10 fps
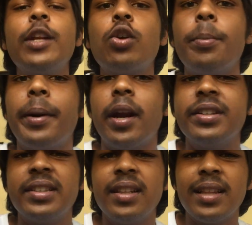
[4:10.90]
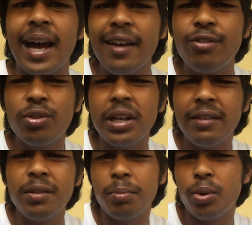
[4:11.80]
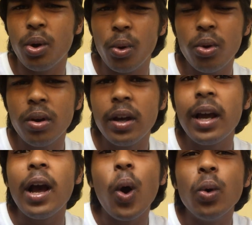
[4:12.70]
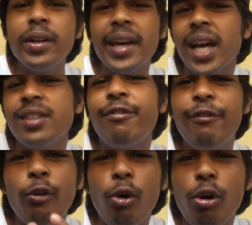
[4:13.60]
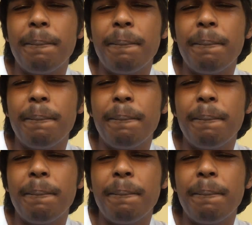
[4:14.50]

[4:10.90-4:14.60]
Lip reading: In comparison, the iPhone 11 Pro only has 4.